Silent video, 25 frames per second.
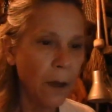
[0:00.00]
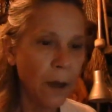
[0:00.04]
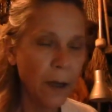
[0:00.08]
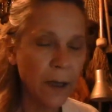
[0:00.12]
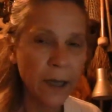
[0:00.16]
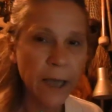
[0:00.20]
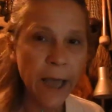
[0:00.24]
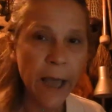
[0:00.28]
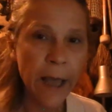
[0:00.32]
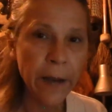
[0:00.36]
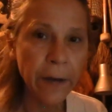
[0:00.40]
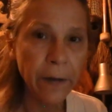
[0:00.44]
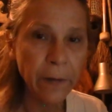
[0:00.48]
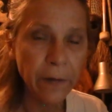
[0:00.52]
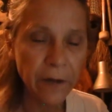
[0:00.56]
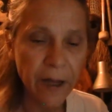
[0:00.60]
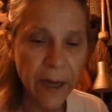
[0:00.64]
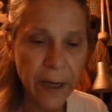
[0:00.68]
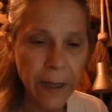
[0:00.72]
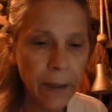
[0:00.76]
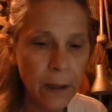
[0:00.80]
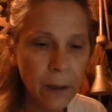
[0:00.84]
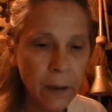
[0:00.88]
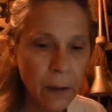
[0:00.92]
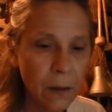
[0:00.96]
Again,
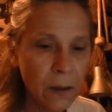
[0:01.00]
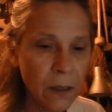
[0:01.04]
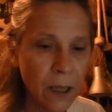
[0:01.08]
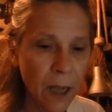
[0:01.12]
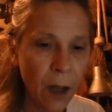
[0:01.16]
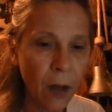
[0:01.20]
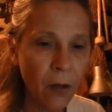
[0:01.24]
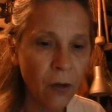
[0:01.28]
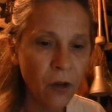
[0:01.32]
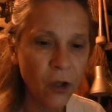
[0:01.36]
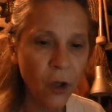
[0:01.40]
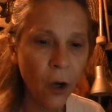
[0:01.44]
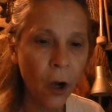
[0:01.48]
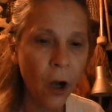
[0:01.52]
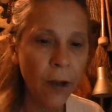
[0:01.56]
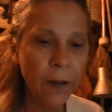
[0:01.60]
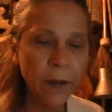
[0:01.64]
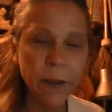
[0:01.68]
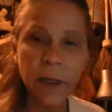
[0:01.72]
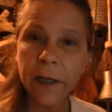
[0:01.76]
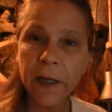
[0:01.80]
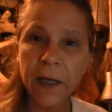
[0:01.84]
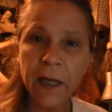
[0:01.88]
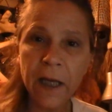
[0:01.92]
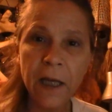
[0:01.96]
they didn't tell
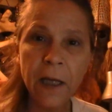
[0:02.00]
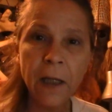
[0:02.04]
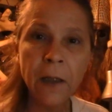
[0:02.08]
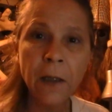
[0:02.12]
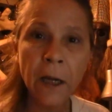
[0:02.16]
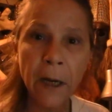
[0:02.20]
John that he